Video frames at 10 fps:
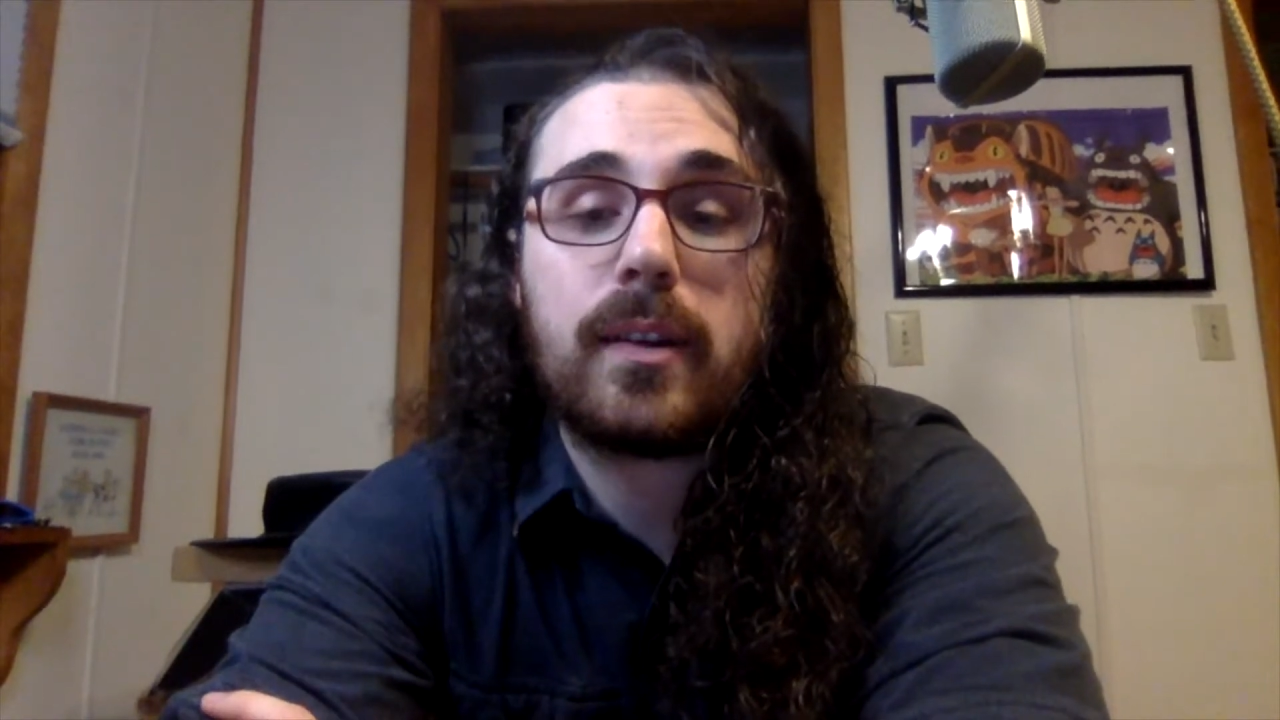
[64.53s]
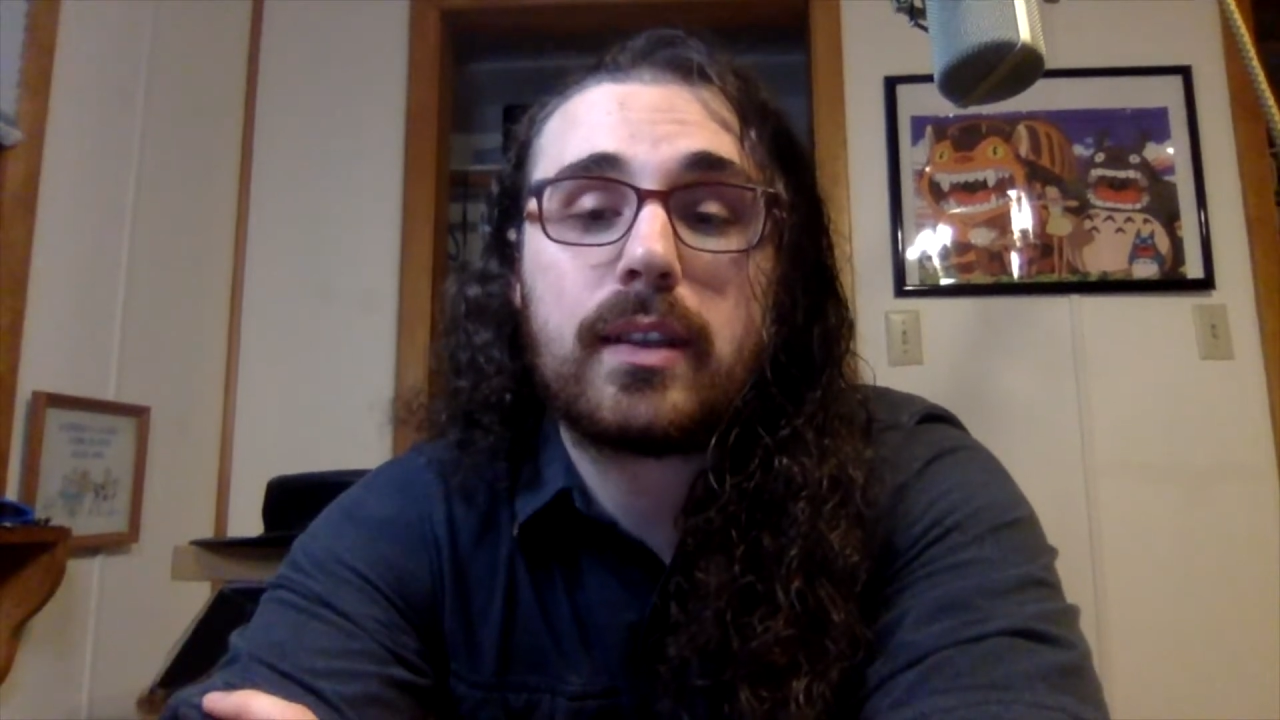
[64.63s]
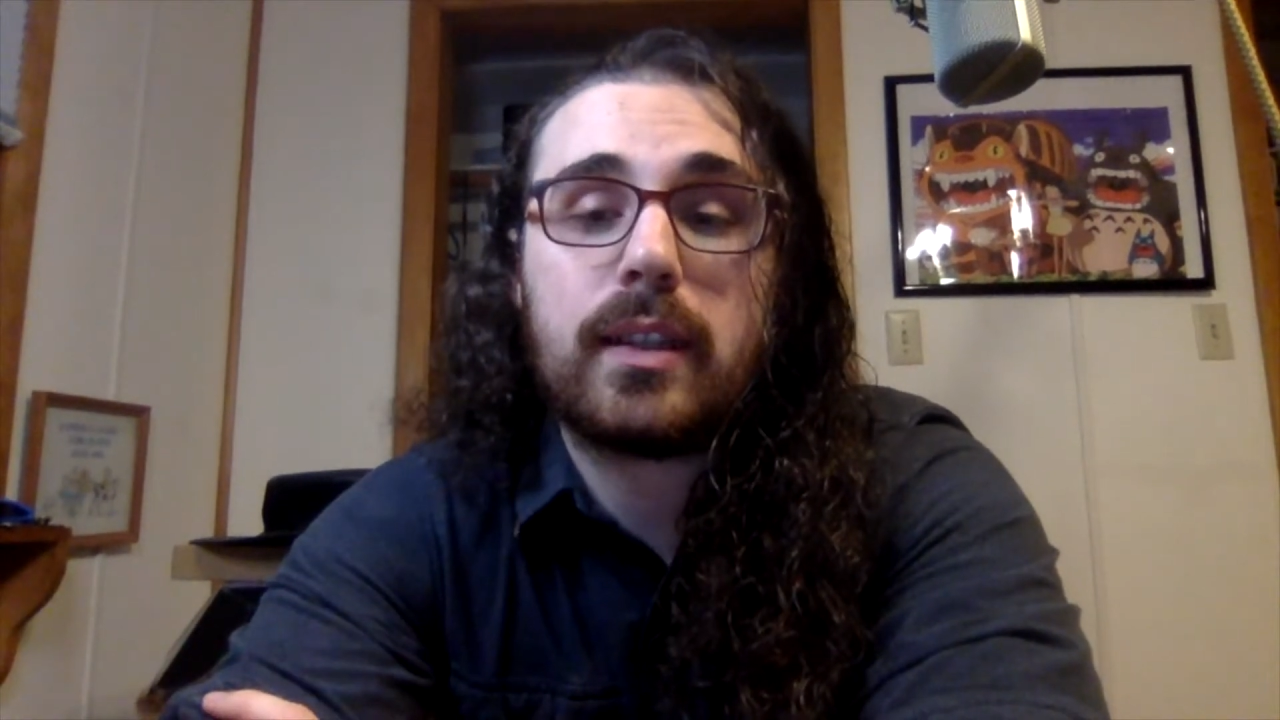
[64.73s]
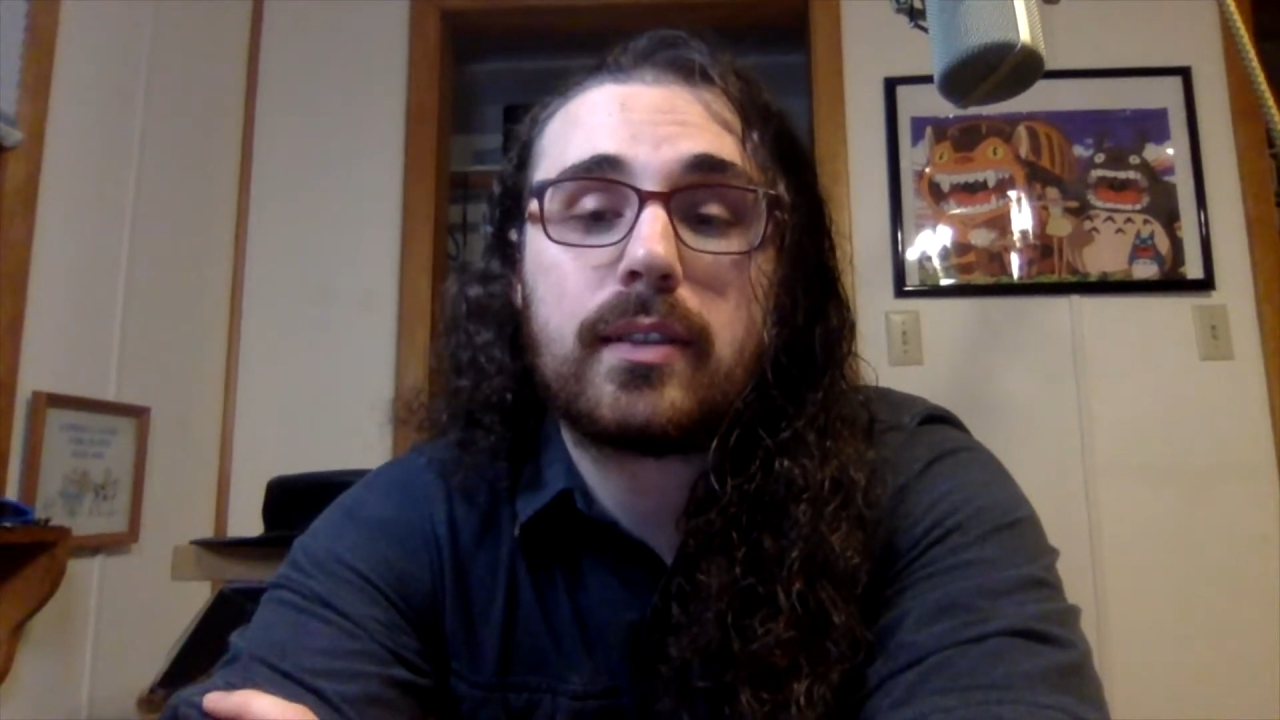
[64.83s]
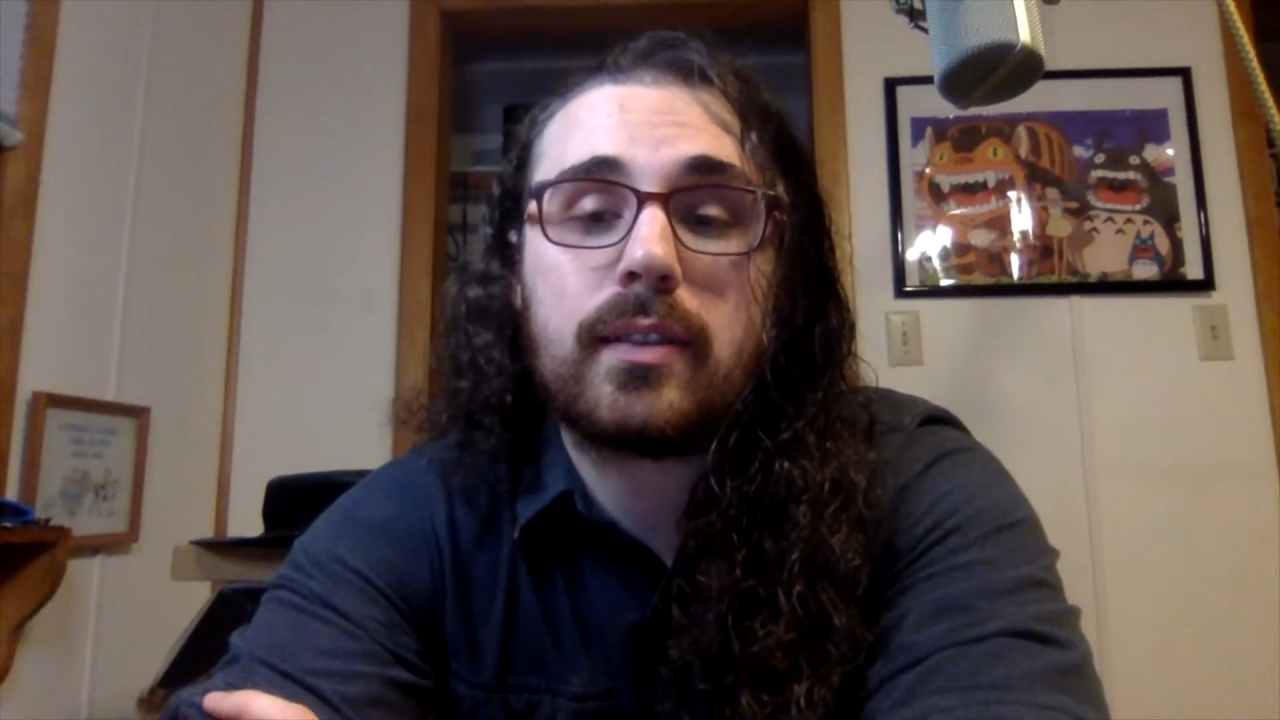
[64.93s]
at
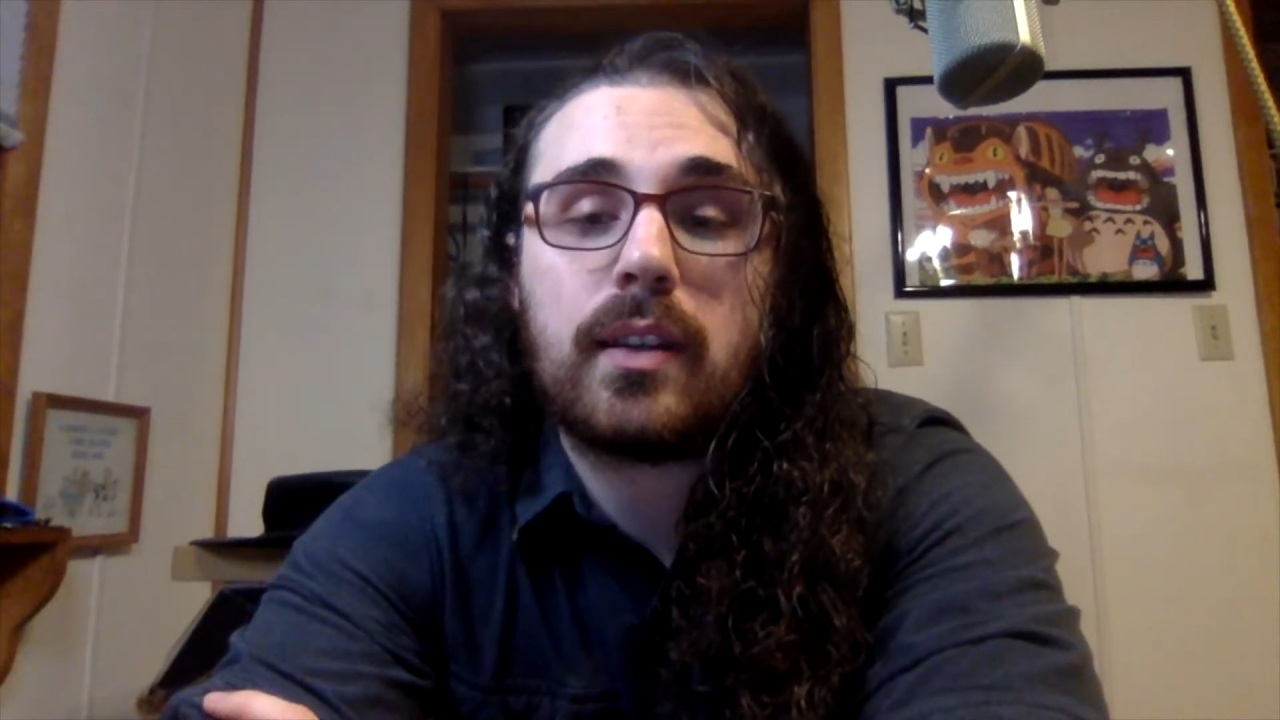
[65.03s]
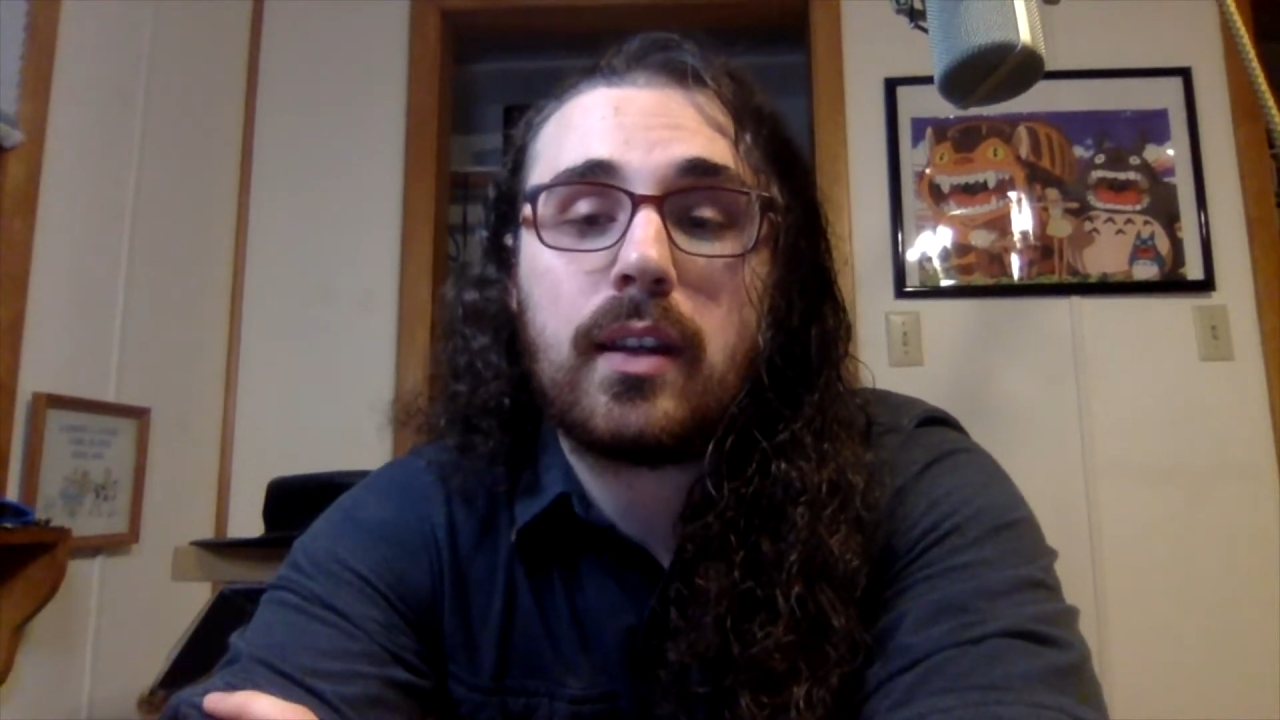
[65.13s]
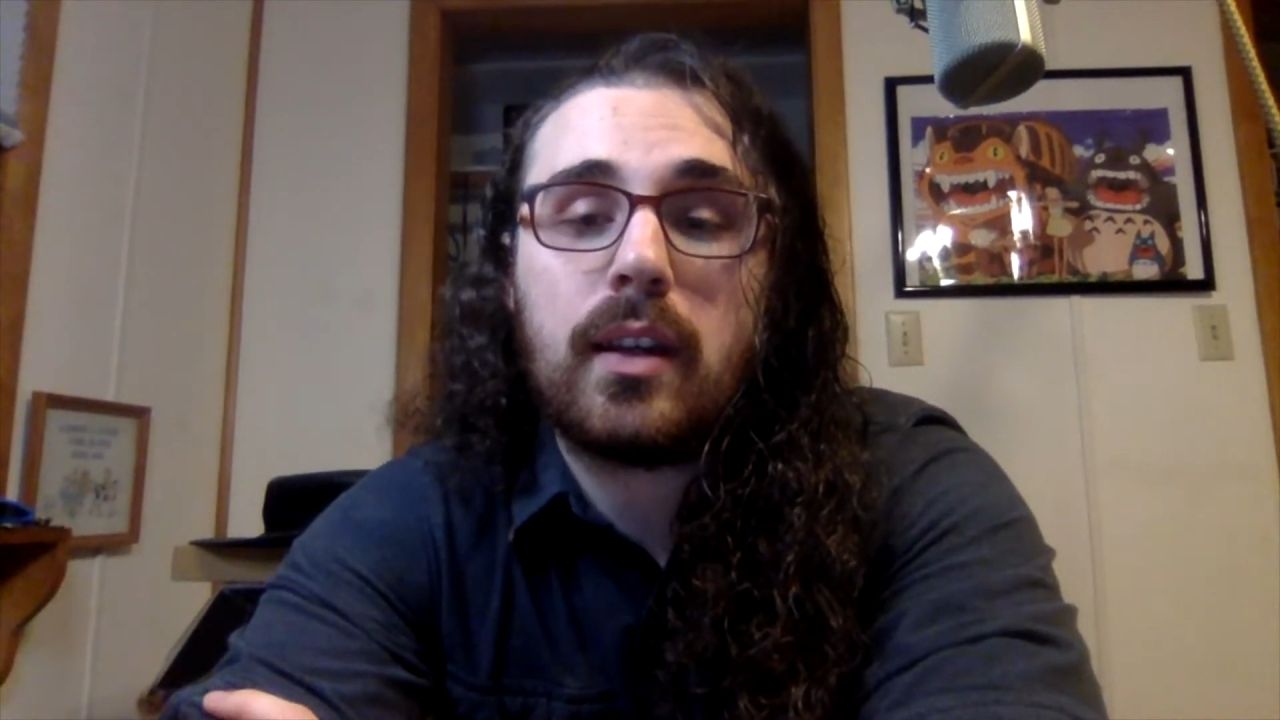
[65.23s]
this.